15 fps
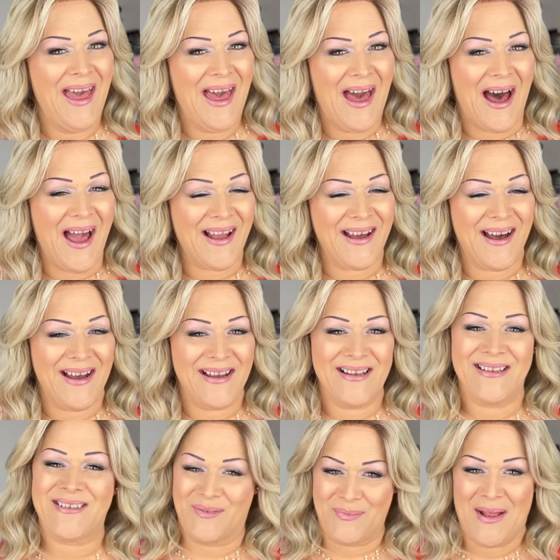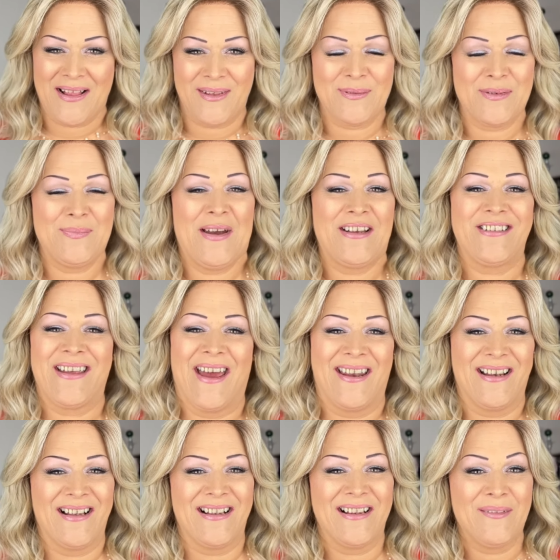Hi guys, welcome to my
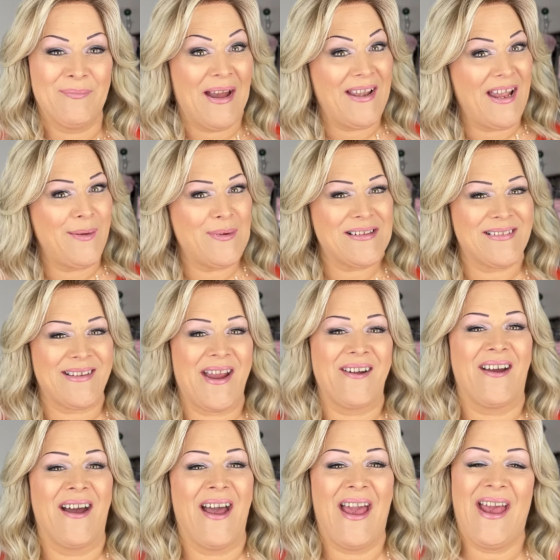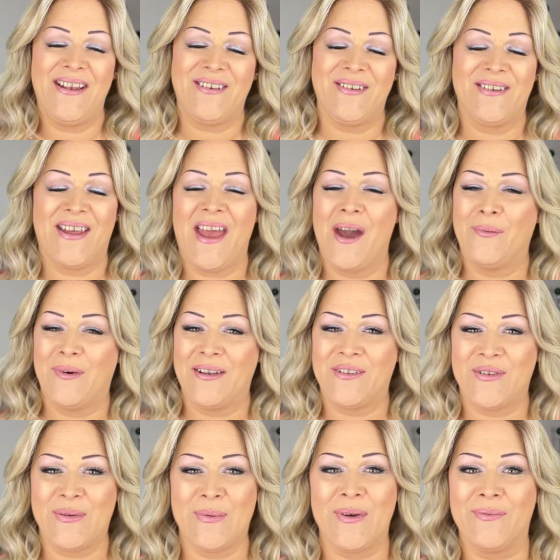channel. My name is Sarah and today I want
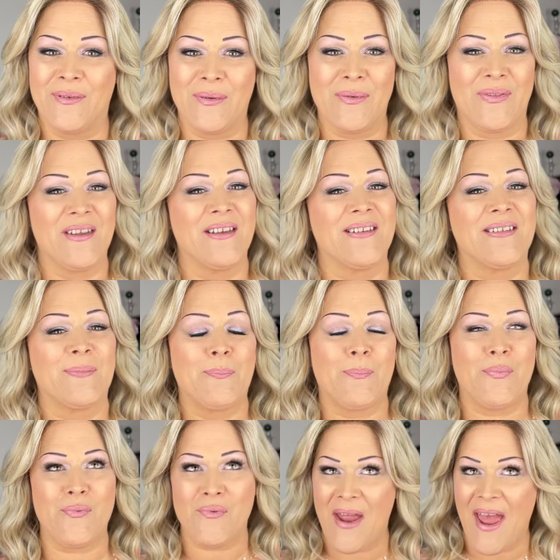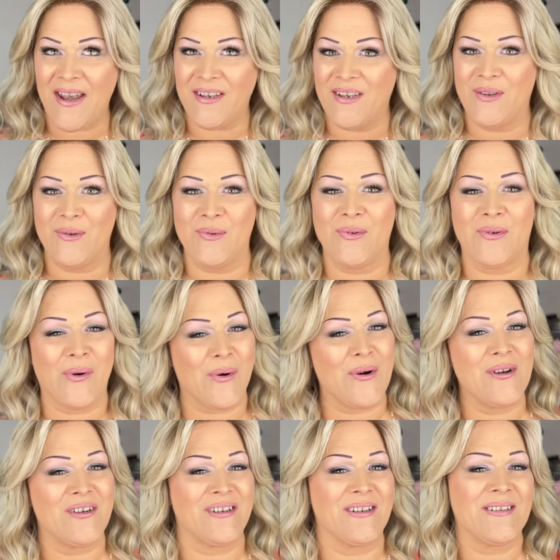to review this brand new
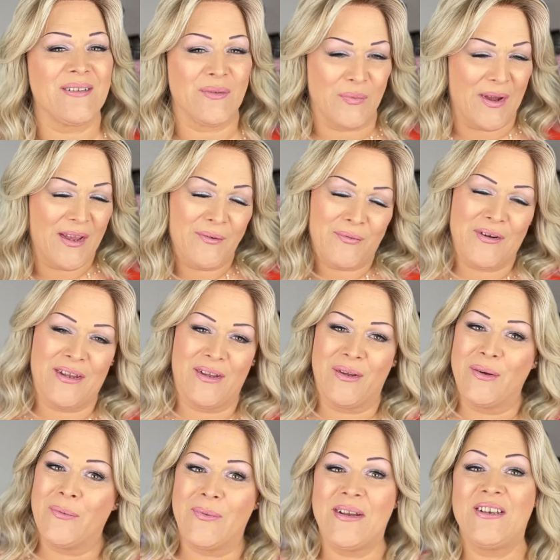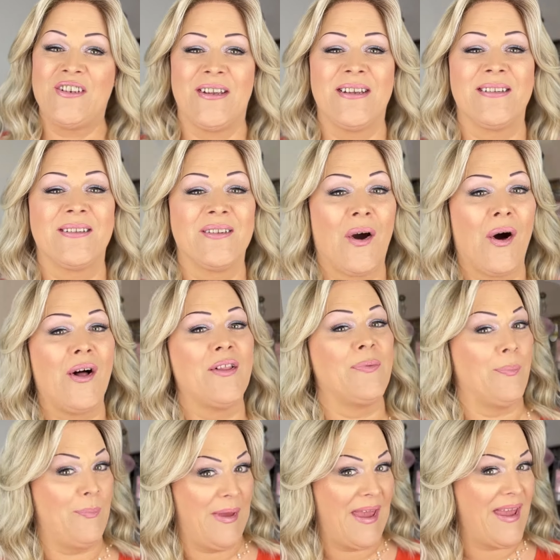gorgeous wig for you, which is
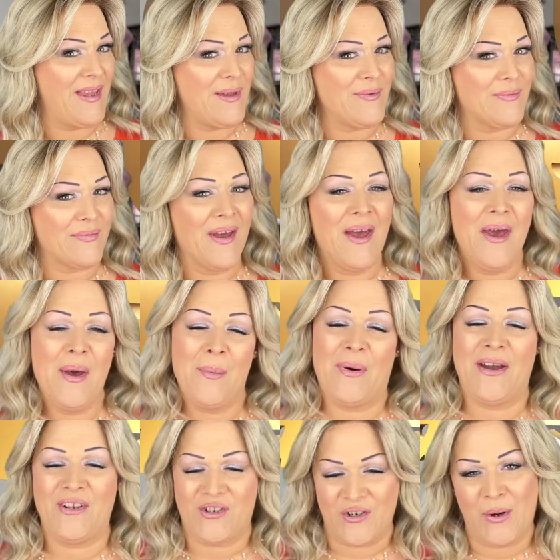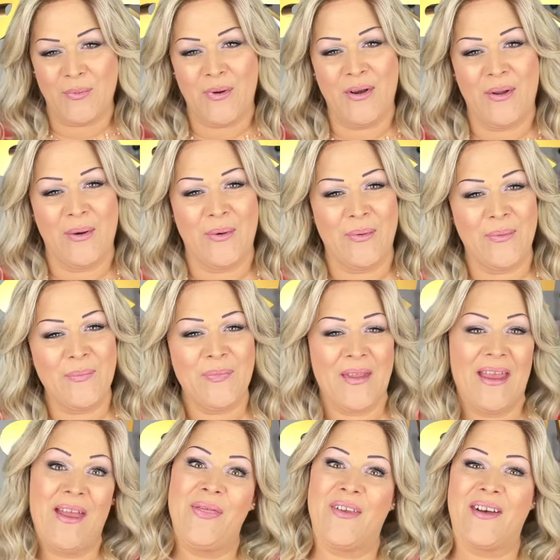called Maeve by Jon Renau
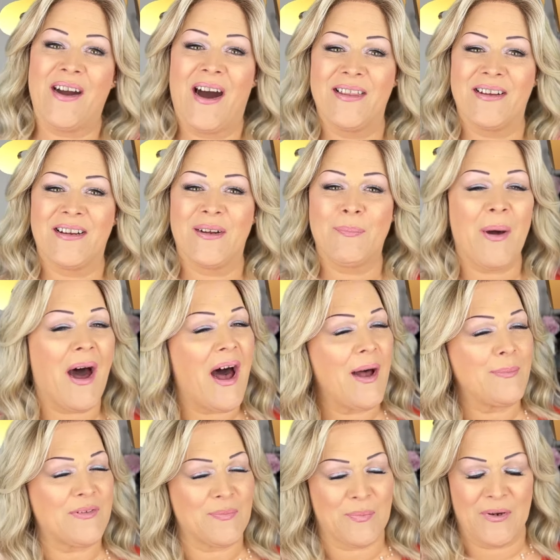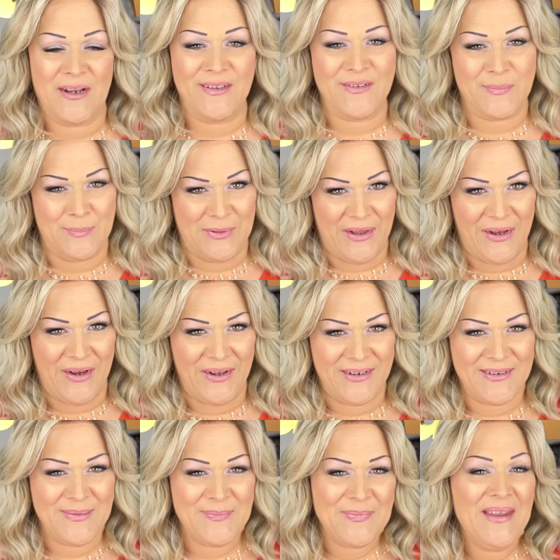in the color Palm Springs Blonde.
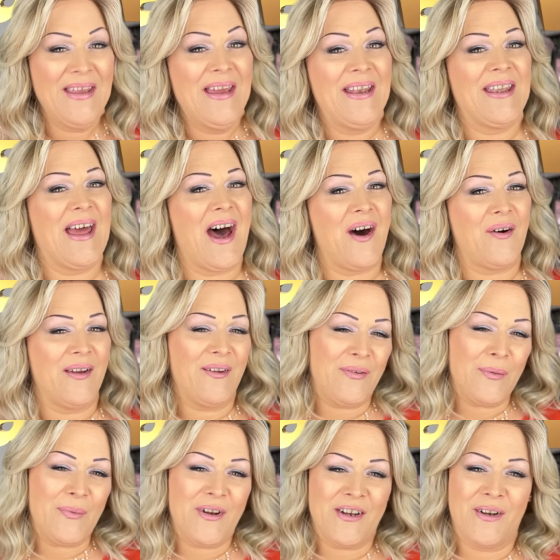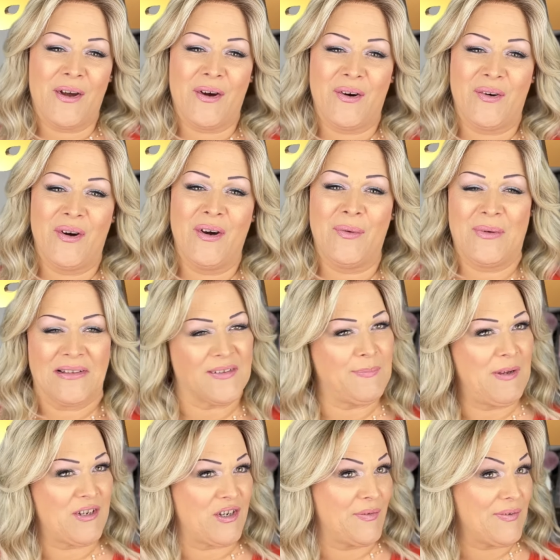Now, if you want to know what
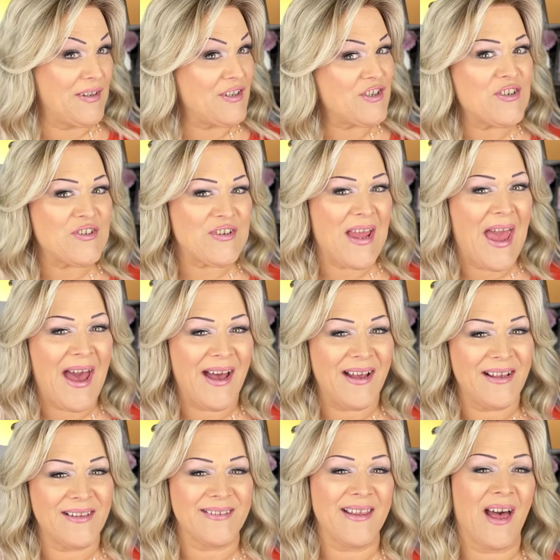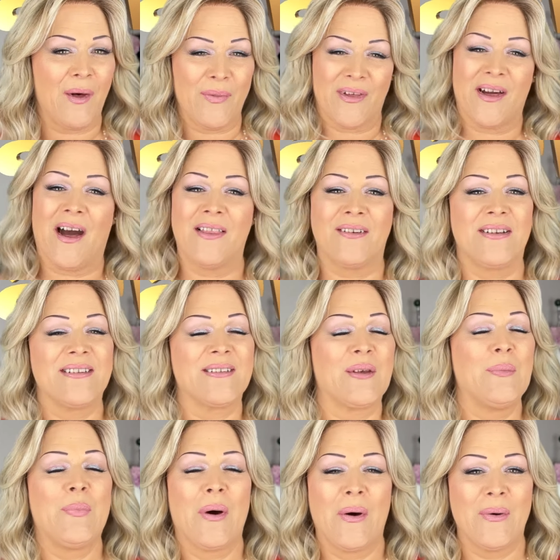special features she has, how the color is
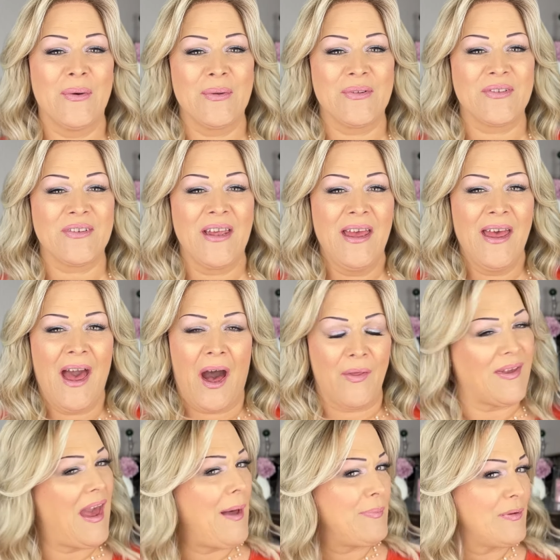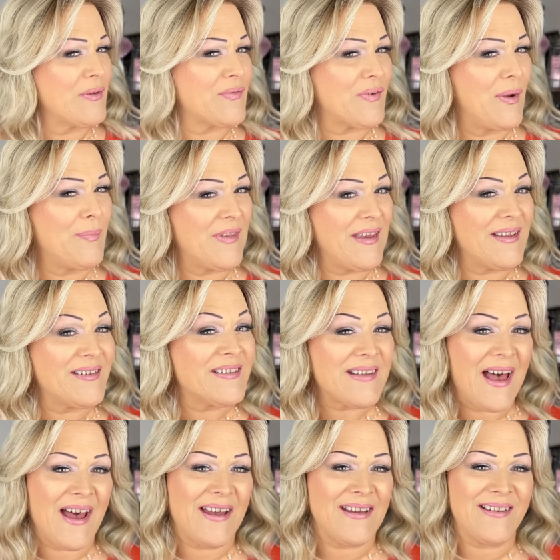composed, how the cap looks from the
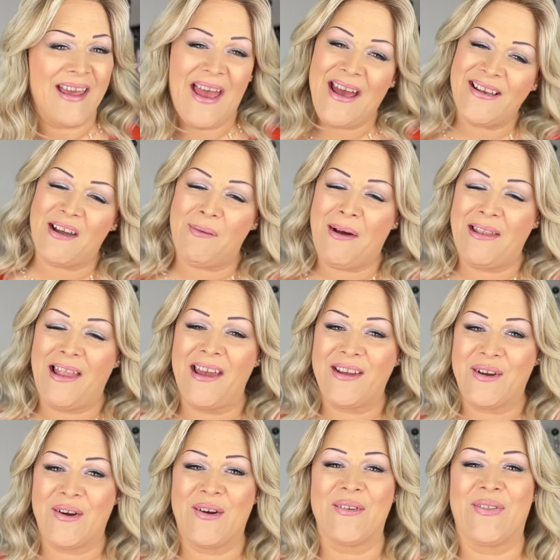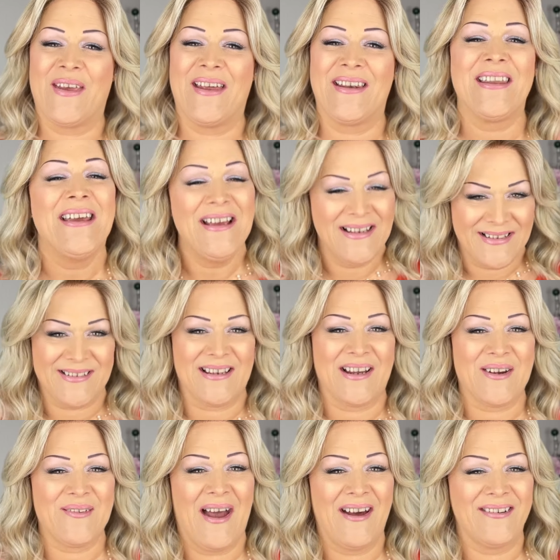inside, and how I like her, then stick
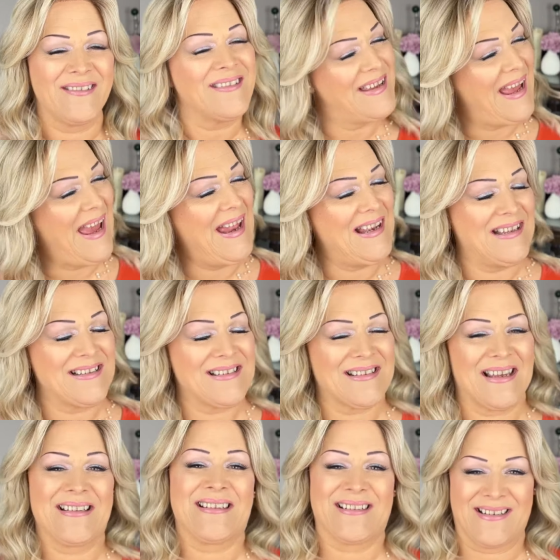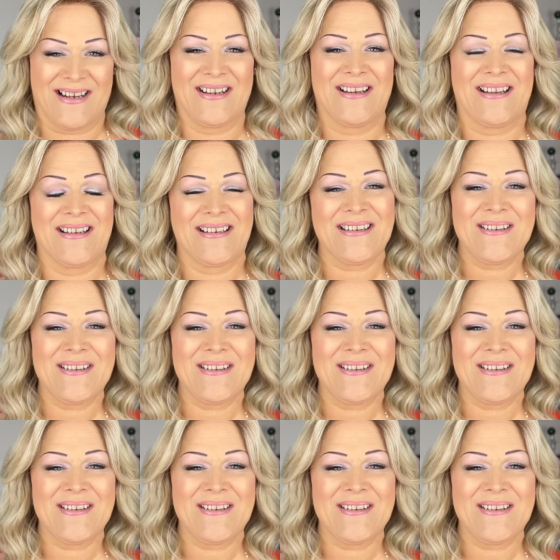around and let's get started.